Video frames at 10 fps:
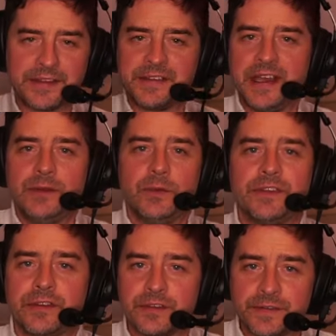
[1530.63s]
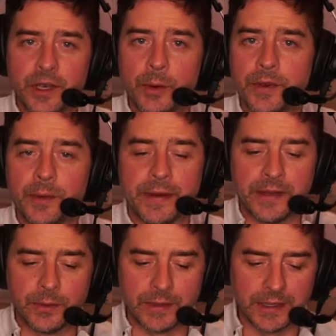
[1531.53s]
scene was just phenomenal, by
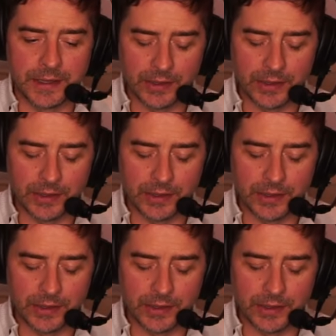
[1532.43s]
the way.